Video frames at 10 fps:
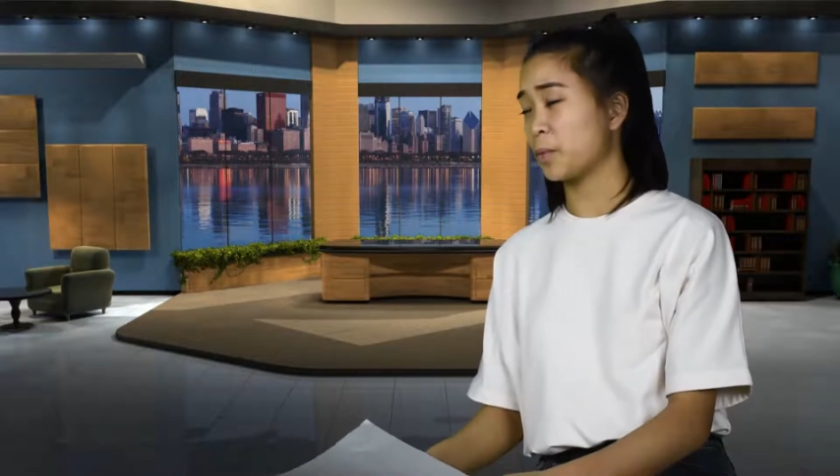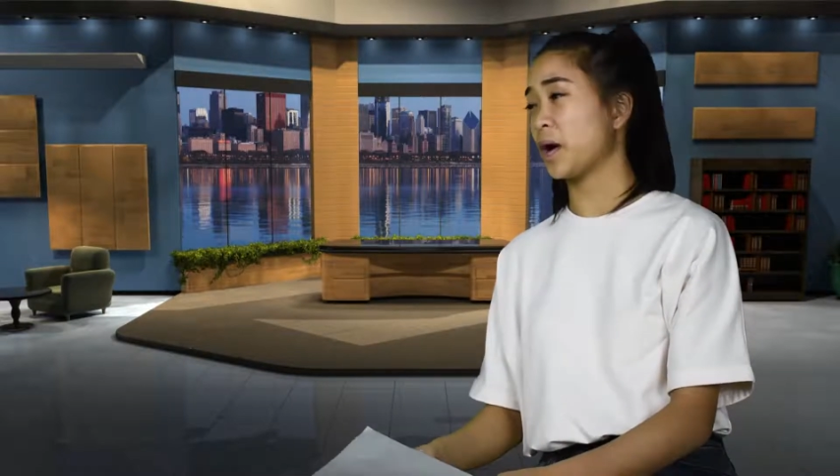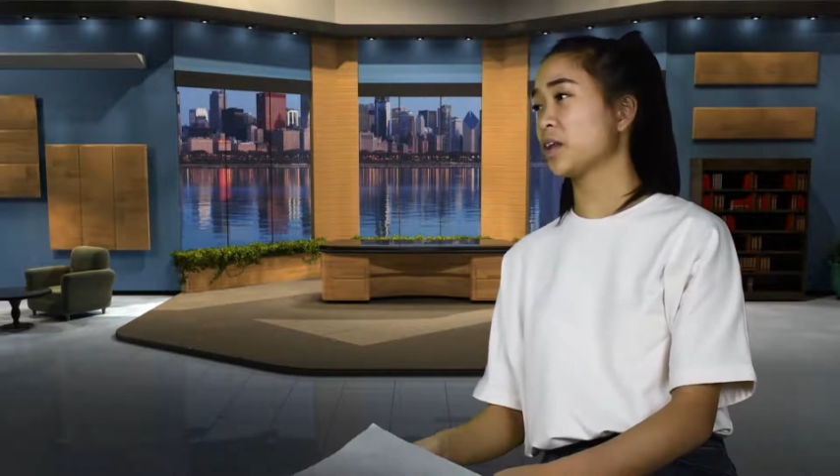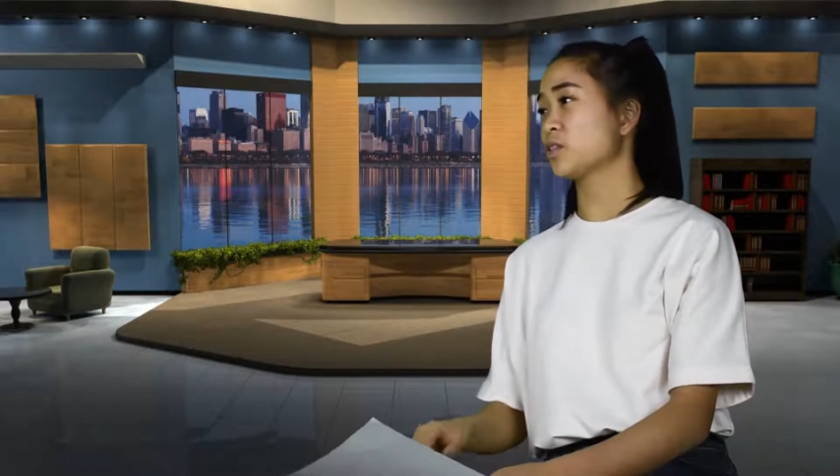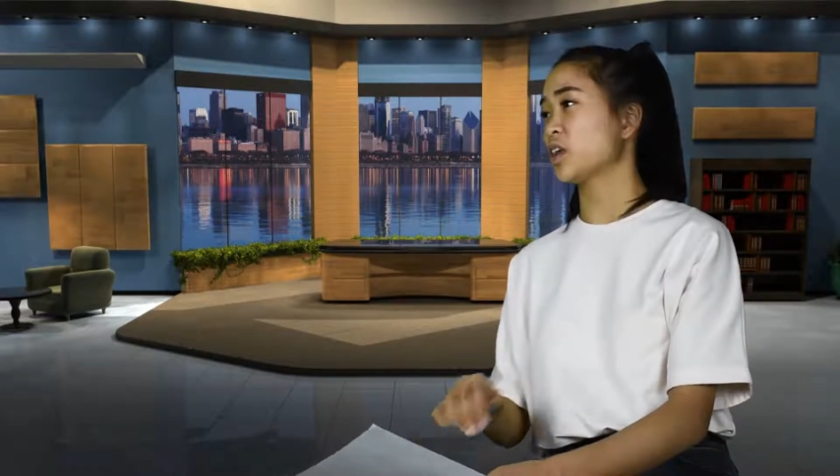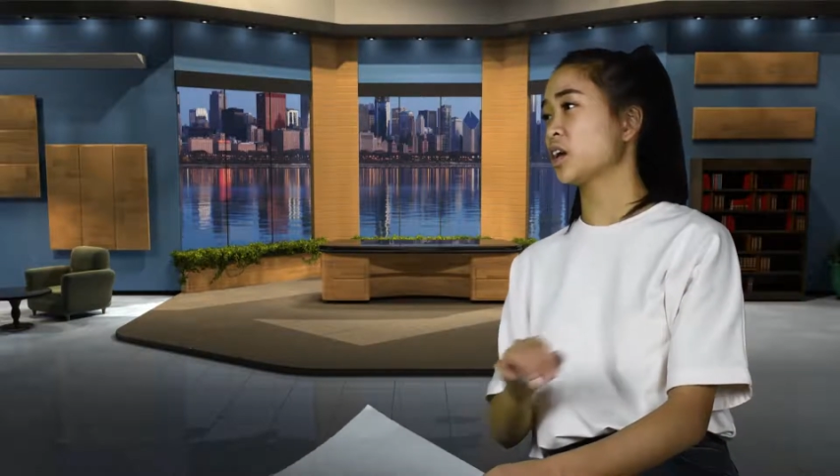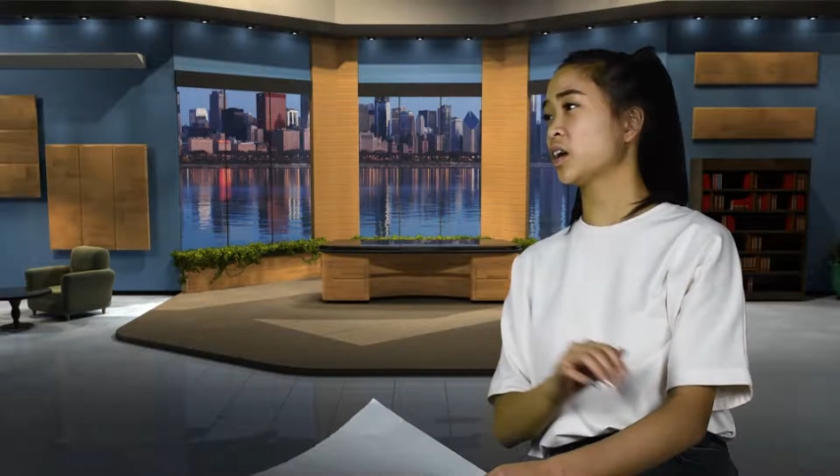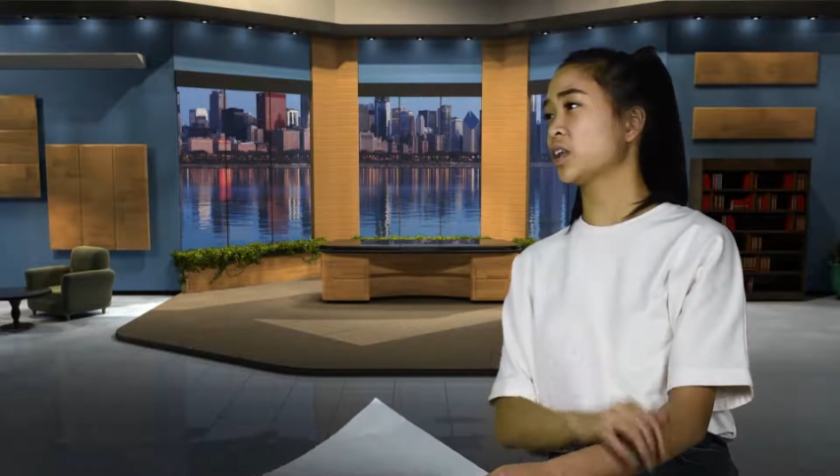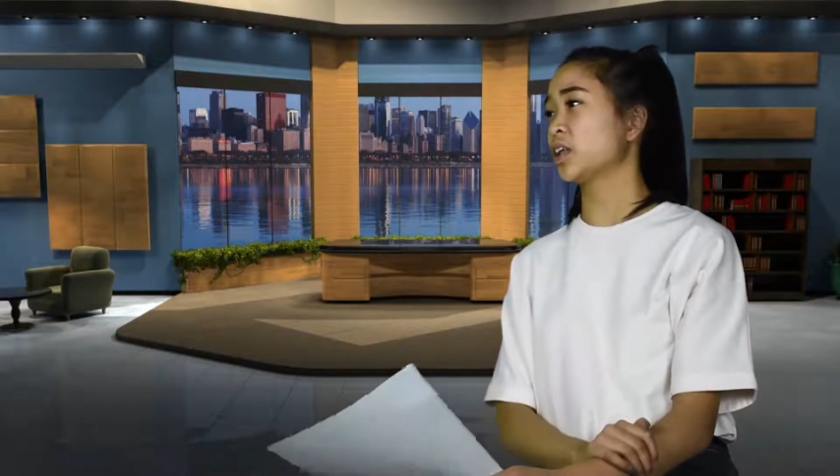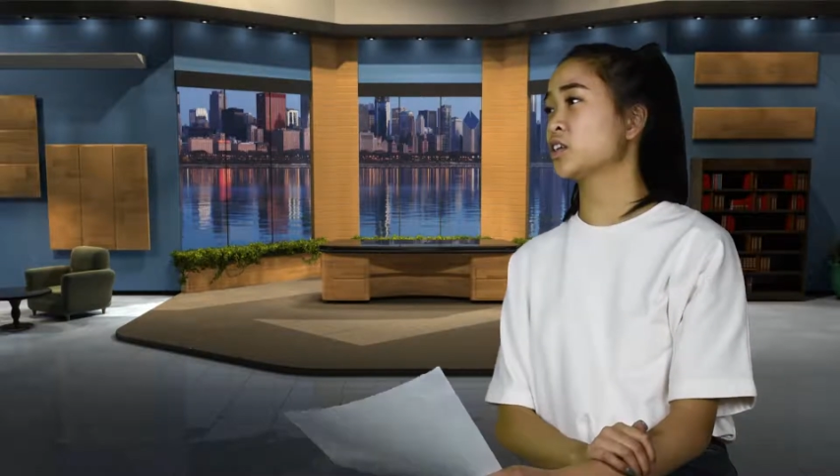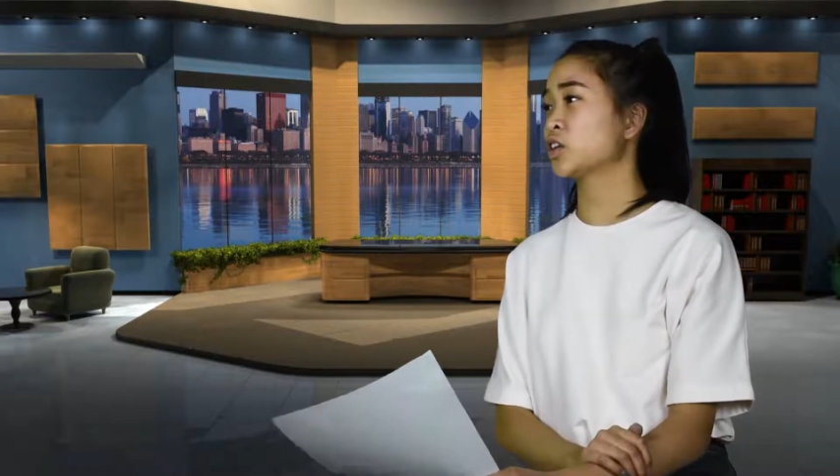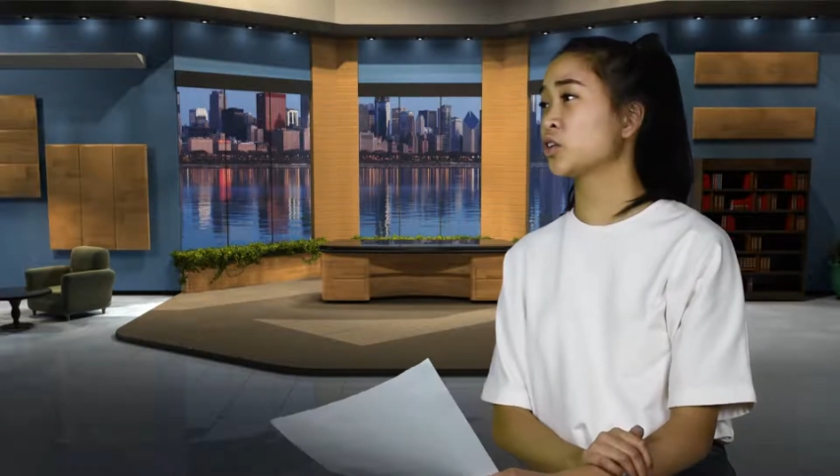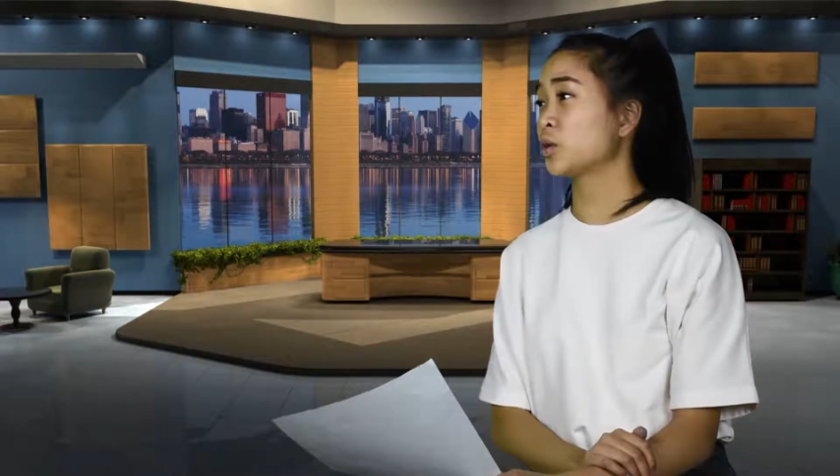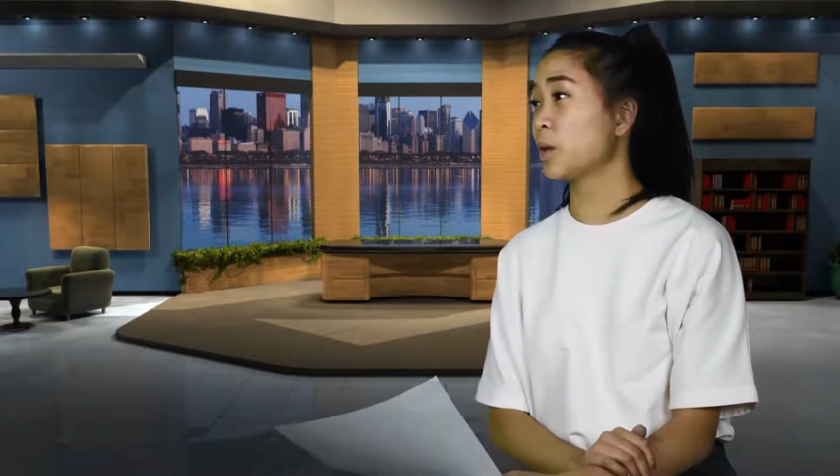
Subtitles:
and why do you think they took your